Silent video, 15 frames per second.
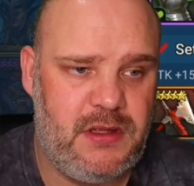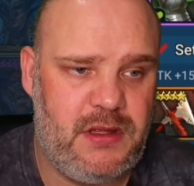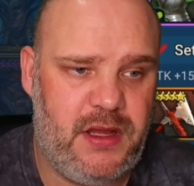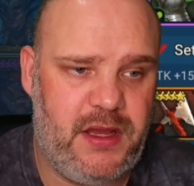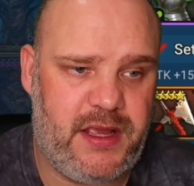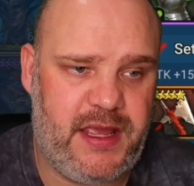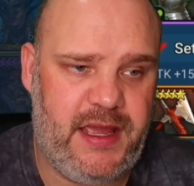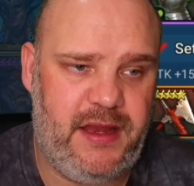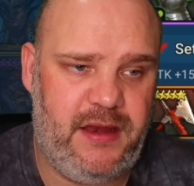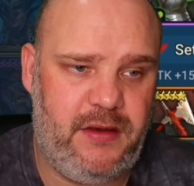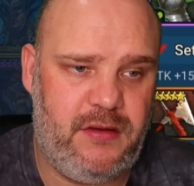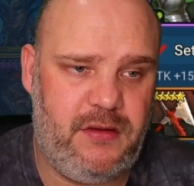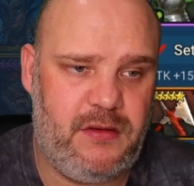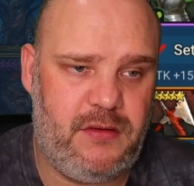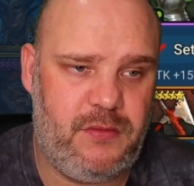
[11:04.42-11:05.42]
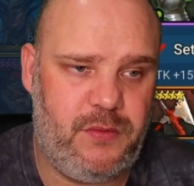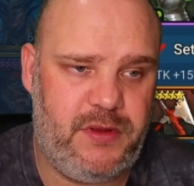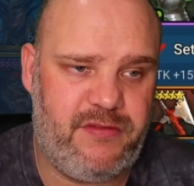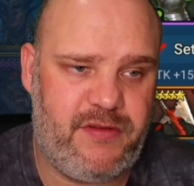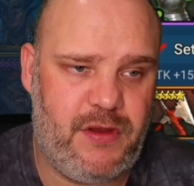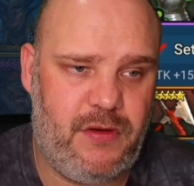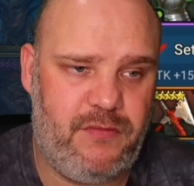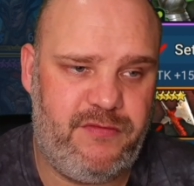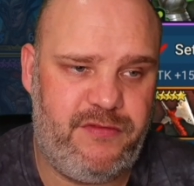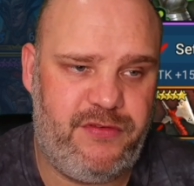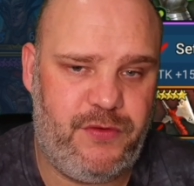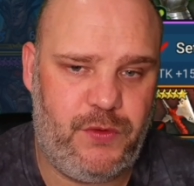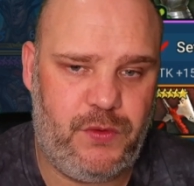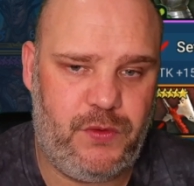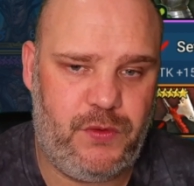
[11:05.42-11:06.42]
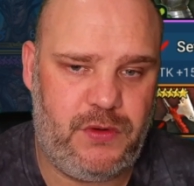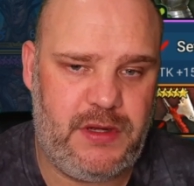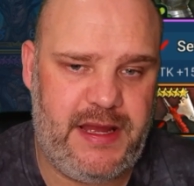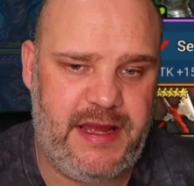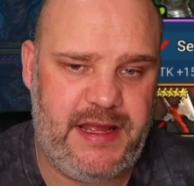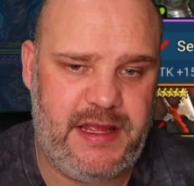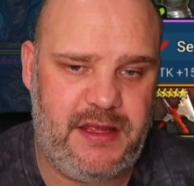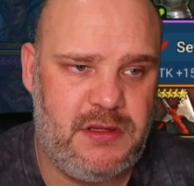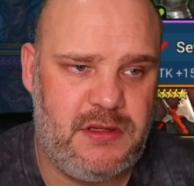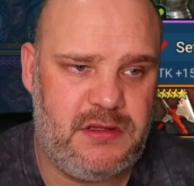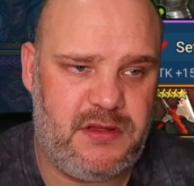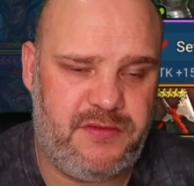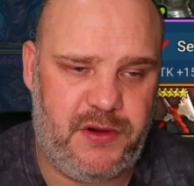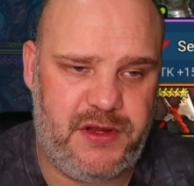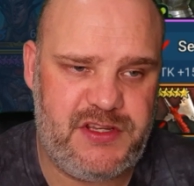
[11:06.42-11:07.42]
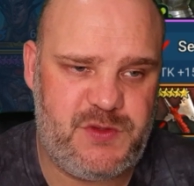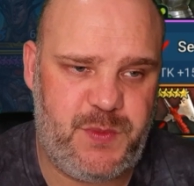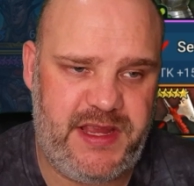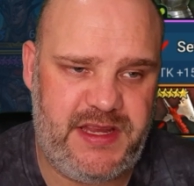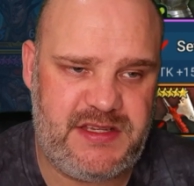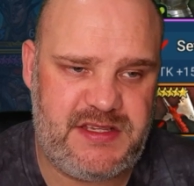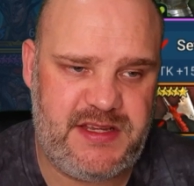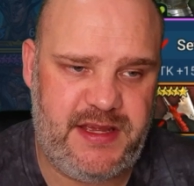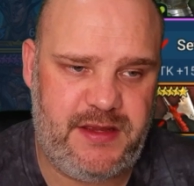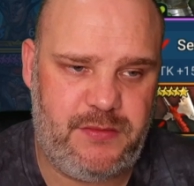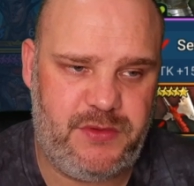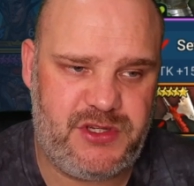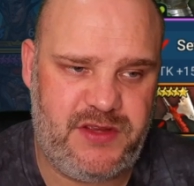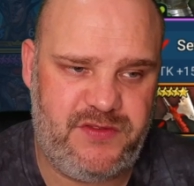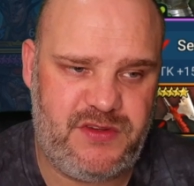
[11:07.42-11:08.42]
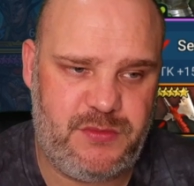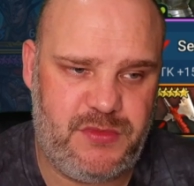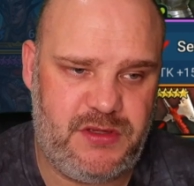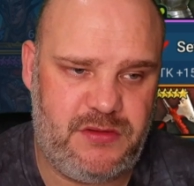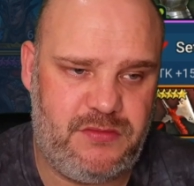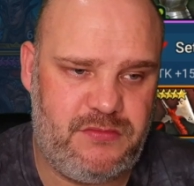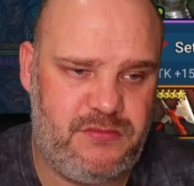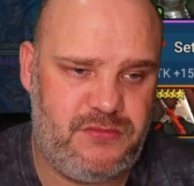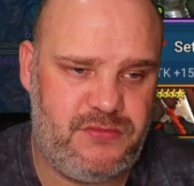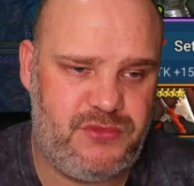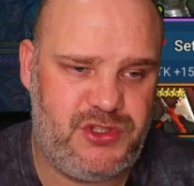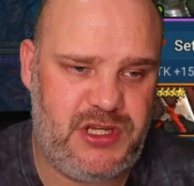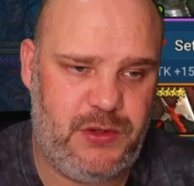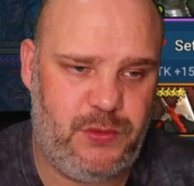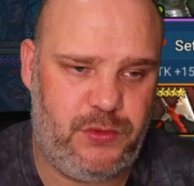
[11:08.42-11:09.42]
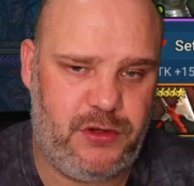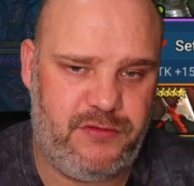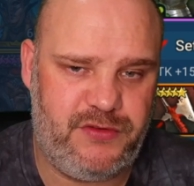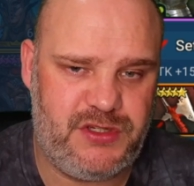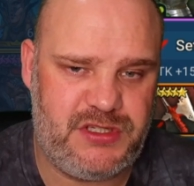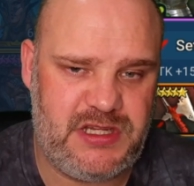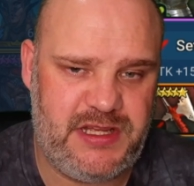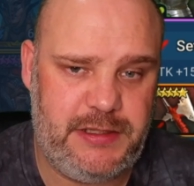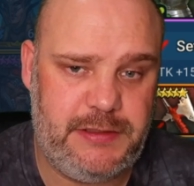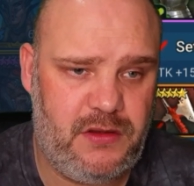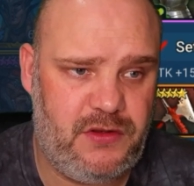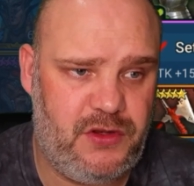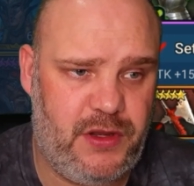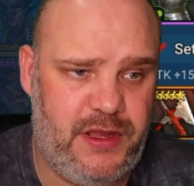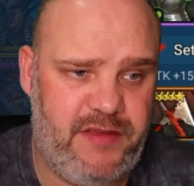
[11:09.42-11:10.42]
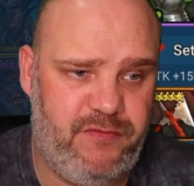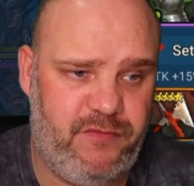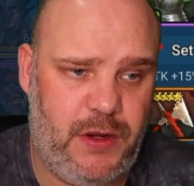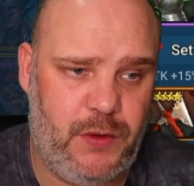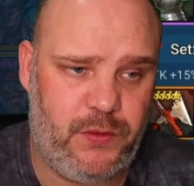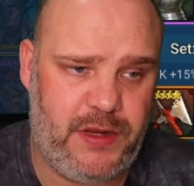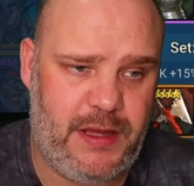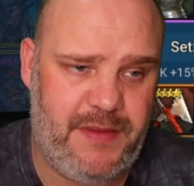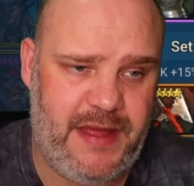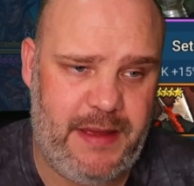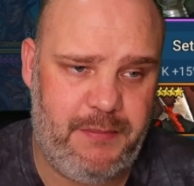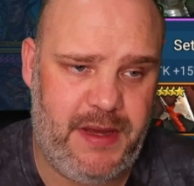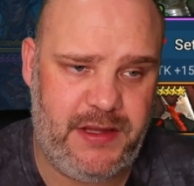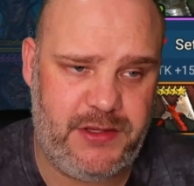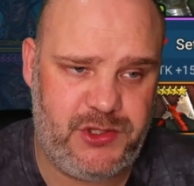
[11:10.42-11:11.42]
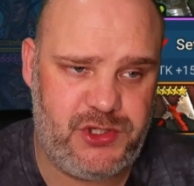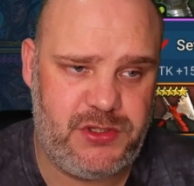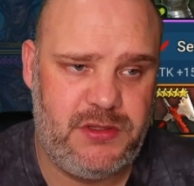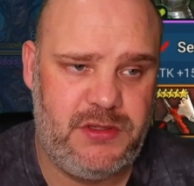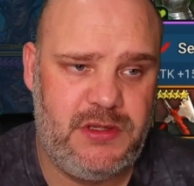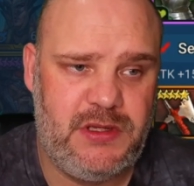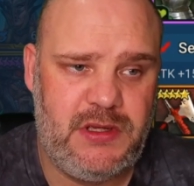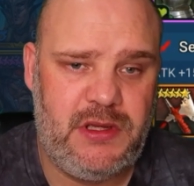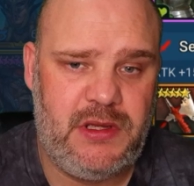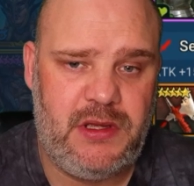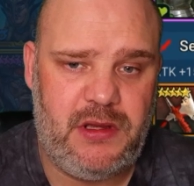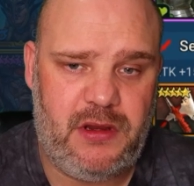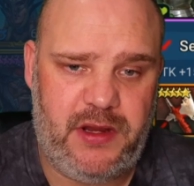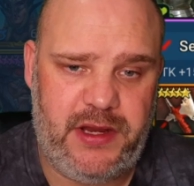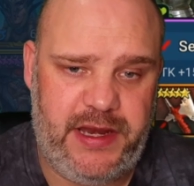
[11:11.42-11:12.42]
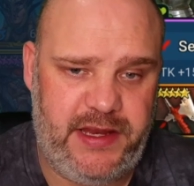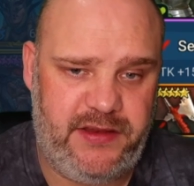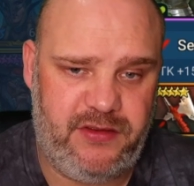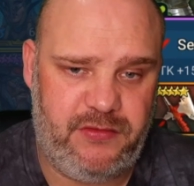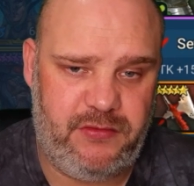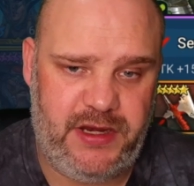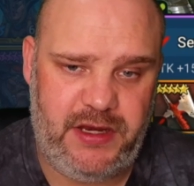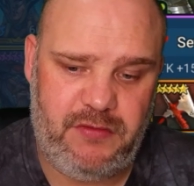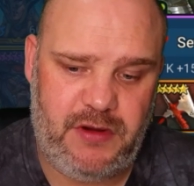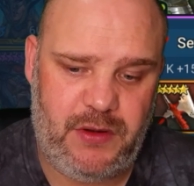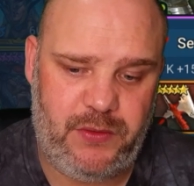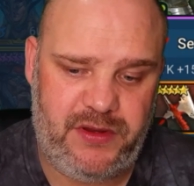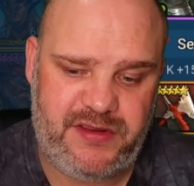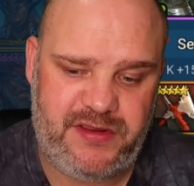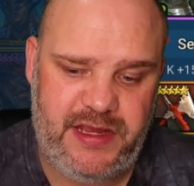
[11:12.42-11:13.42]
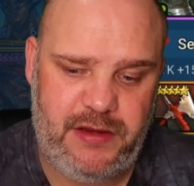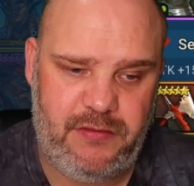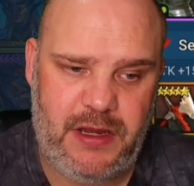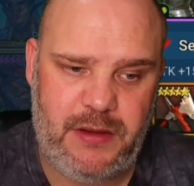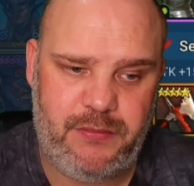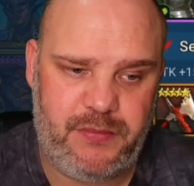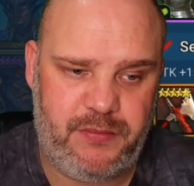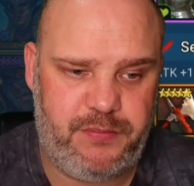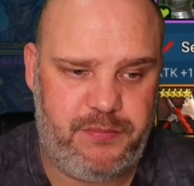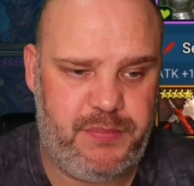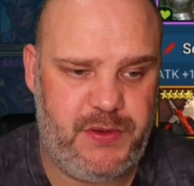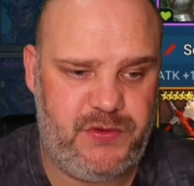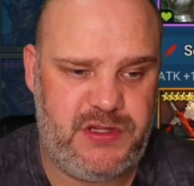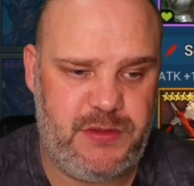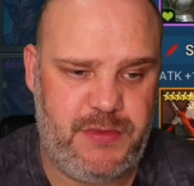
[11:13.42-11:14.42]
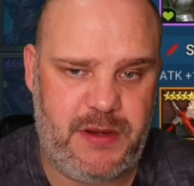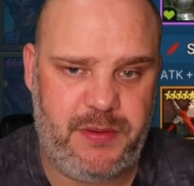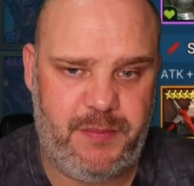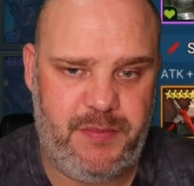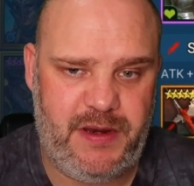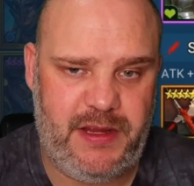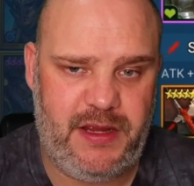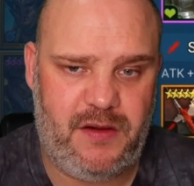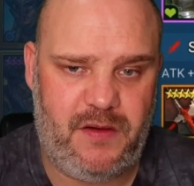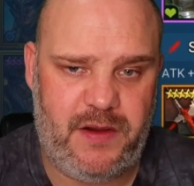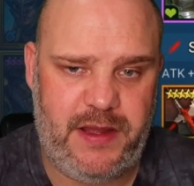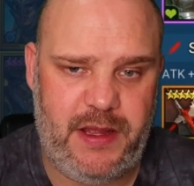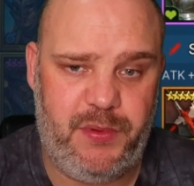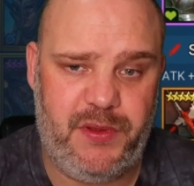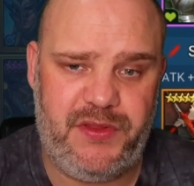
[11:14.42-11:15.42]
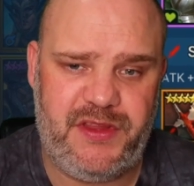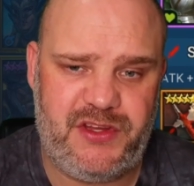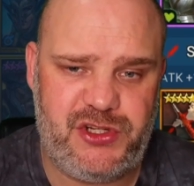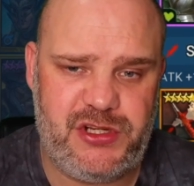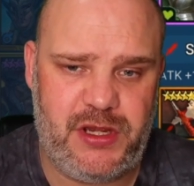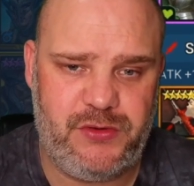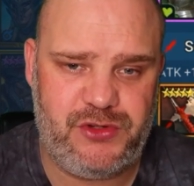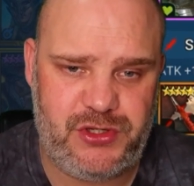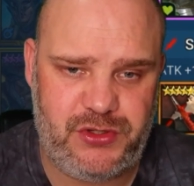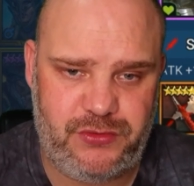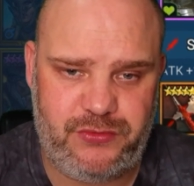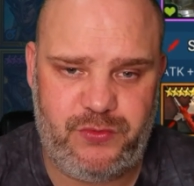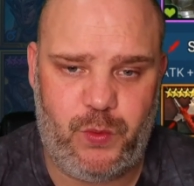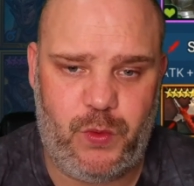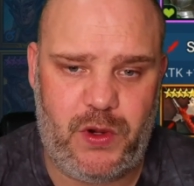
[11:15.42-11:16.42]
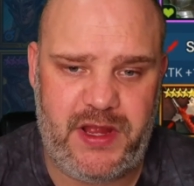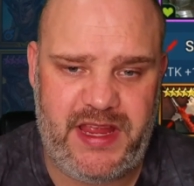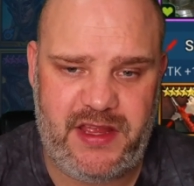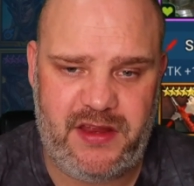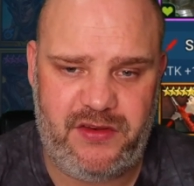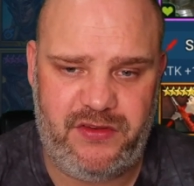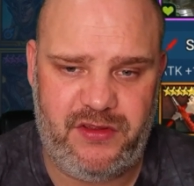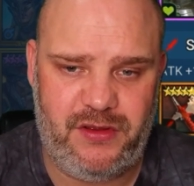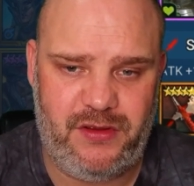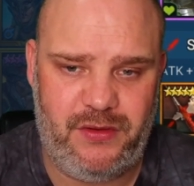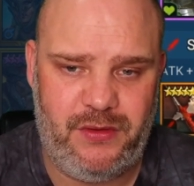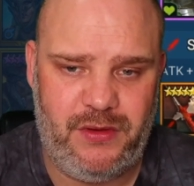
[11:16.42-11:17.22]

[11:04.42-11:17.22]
Again, we've gone for a divine speed set, which gives him a shield, obviously. Not even rolled up that much. I need to really roll his gear up and boost him up a bit higher, but this shows you what he can do